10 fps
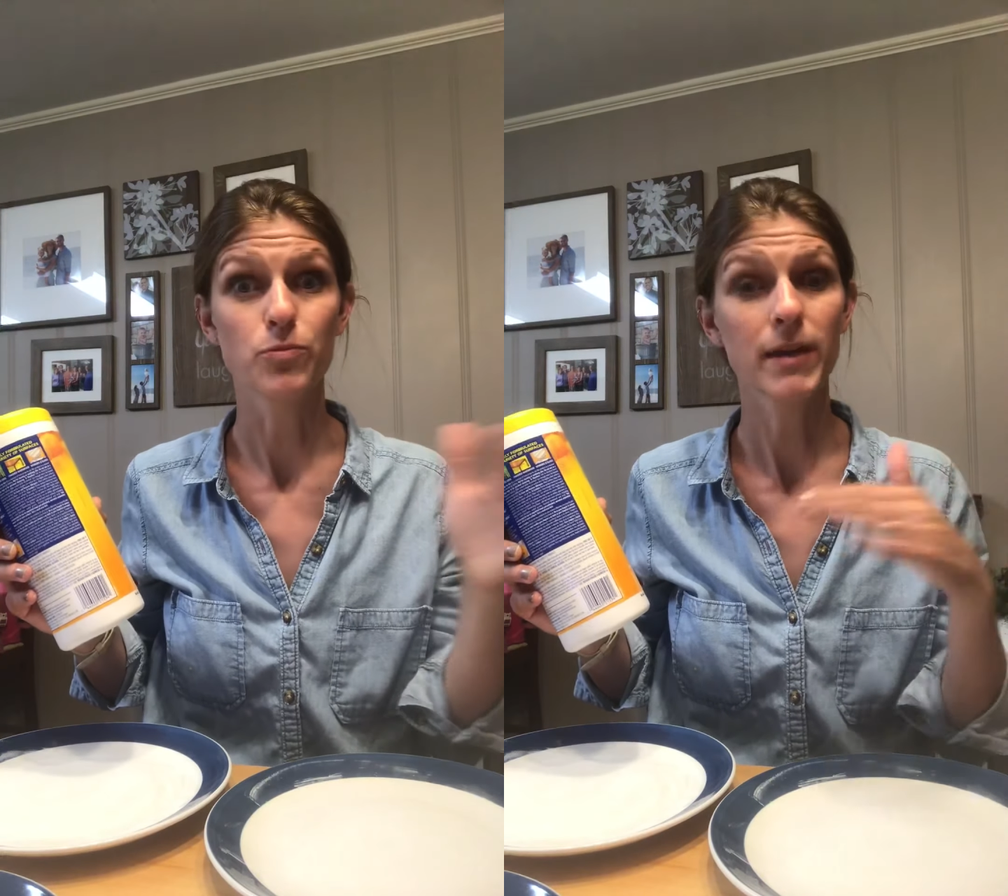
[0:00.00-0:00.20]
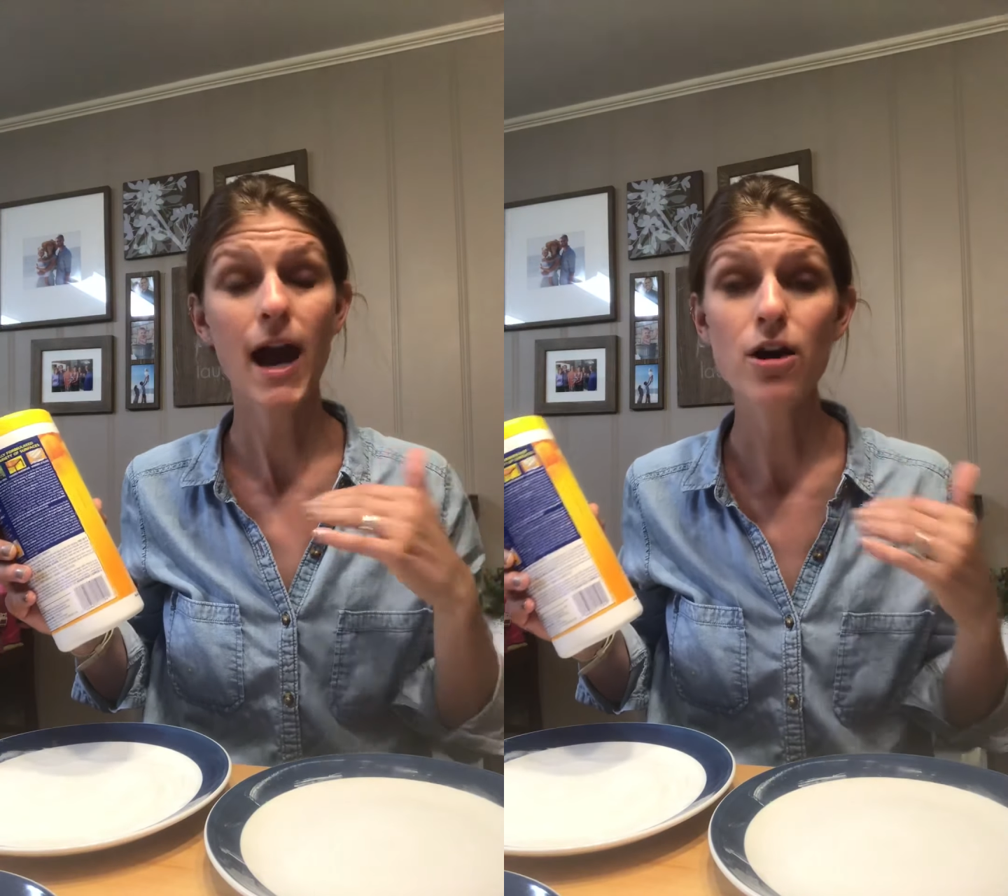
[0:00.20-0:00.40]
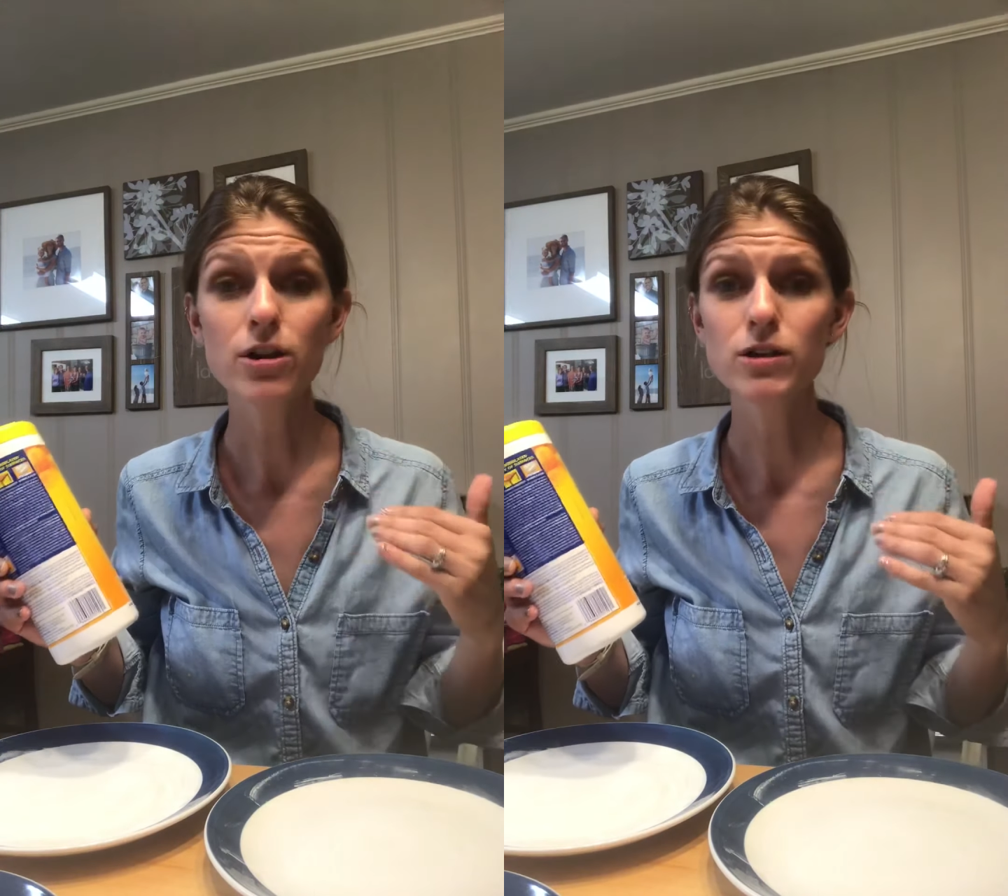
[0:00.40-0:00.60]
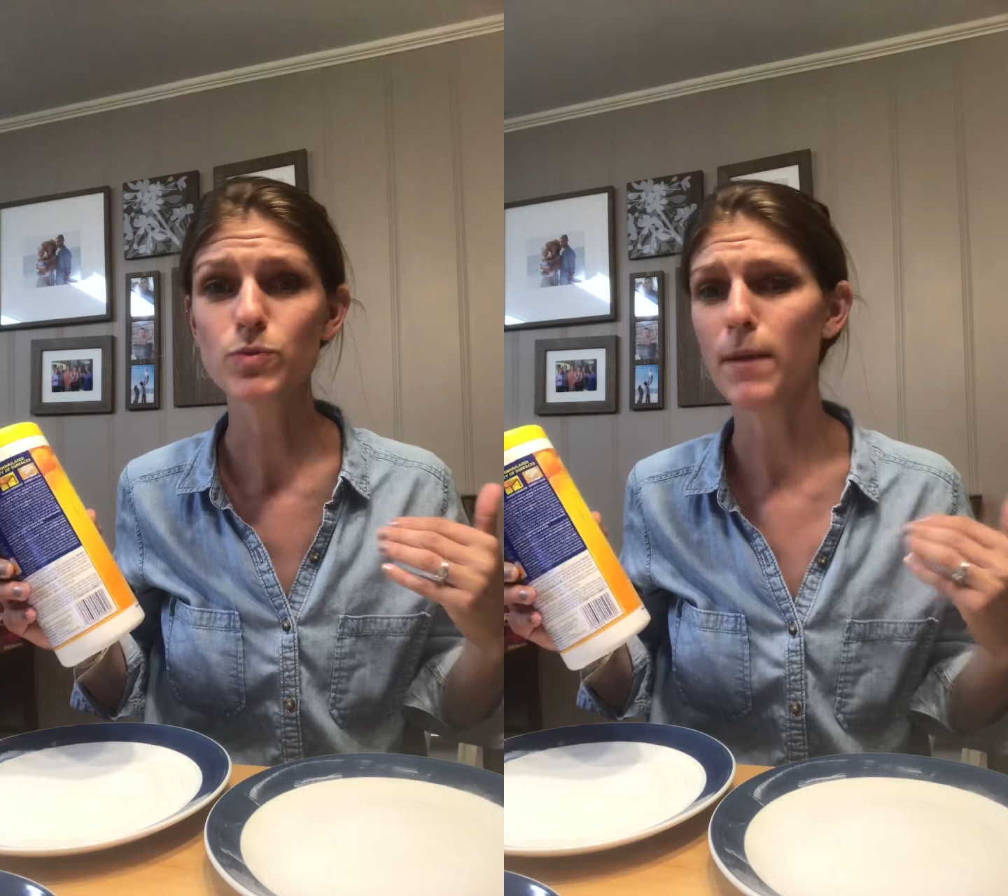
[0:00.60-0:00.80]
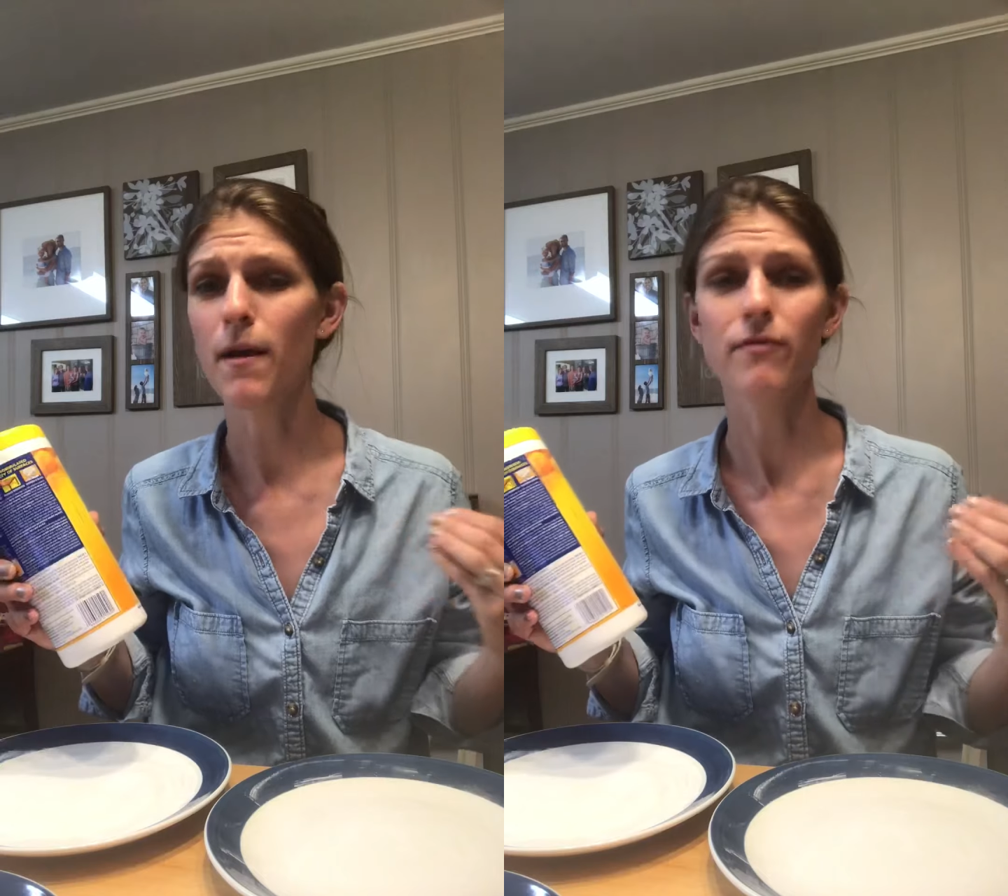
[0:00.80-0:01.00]
counters,
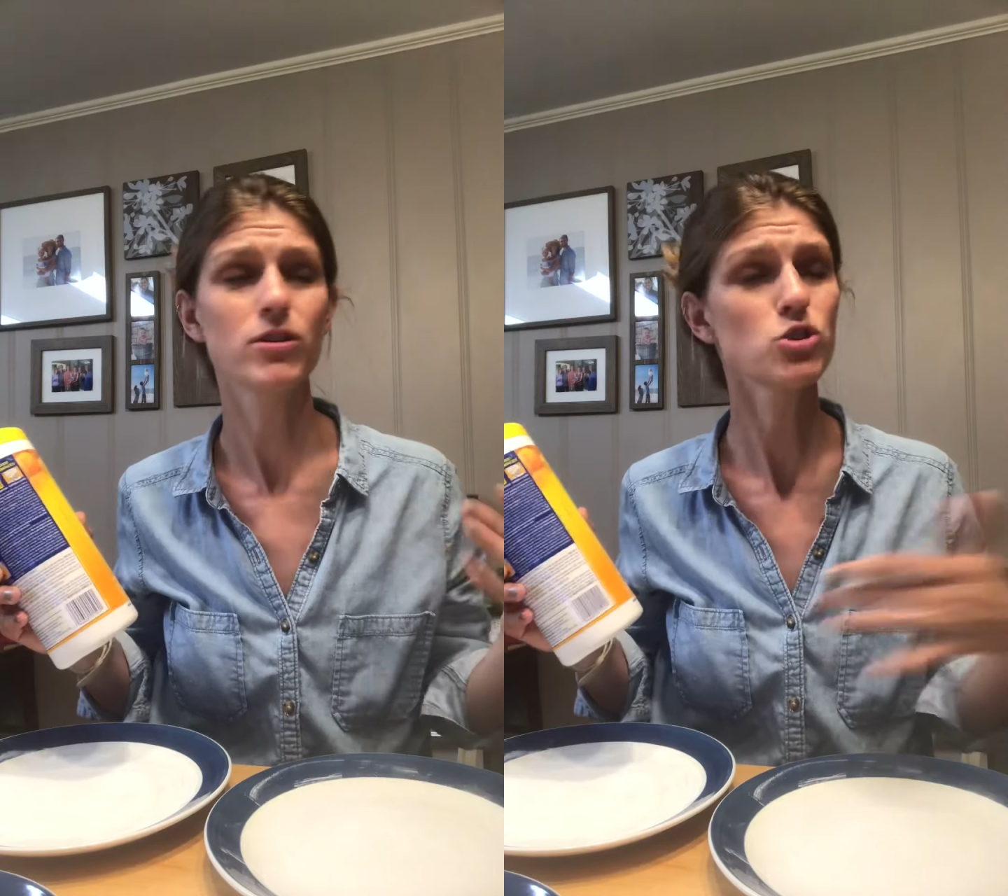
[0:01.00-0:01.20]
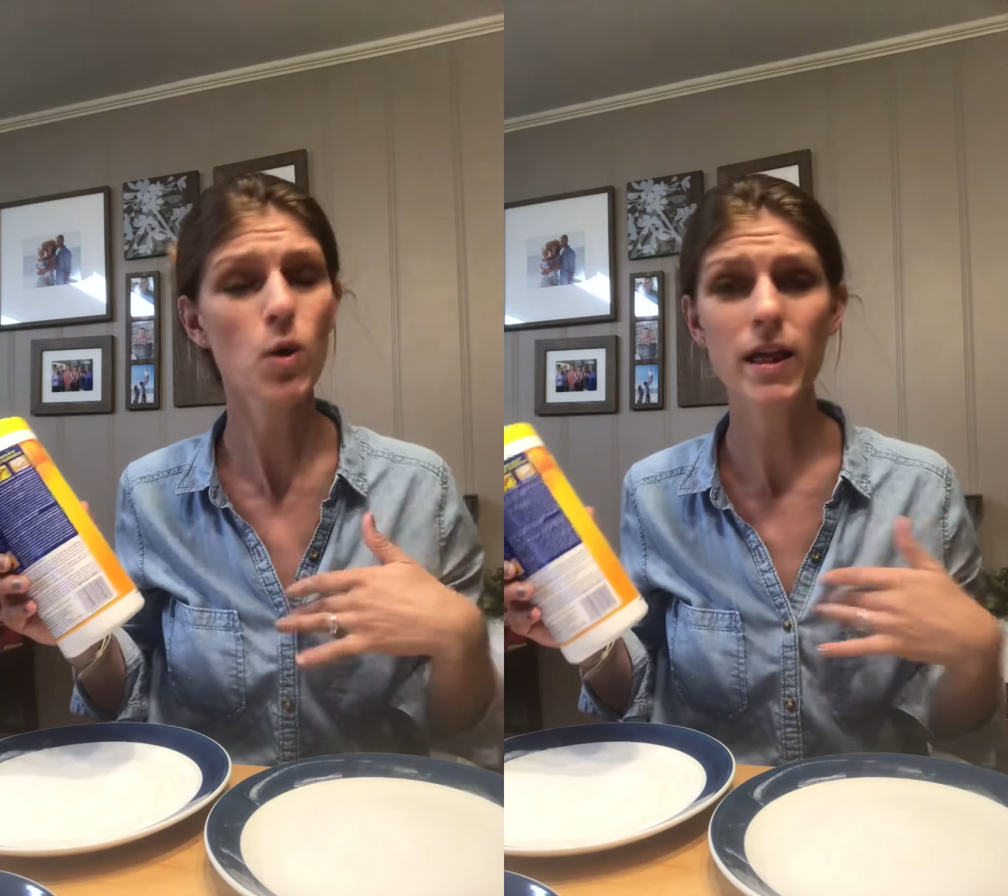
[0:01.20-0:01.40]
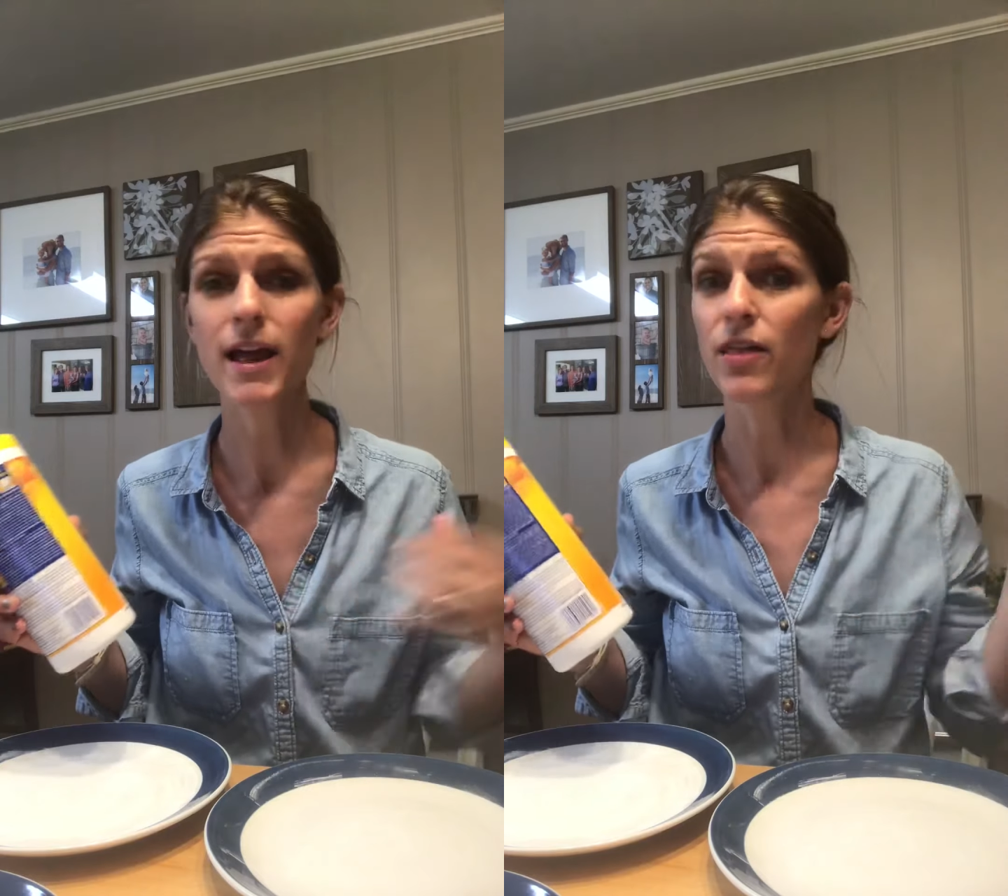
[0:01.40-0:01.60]
wipe off the toilet,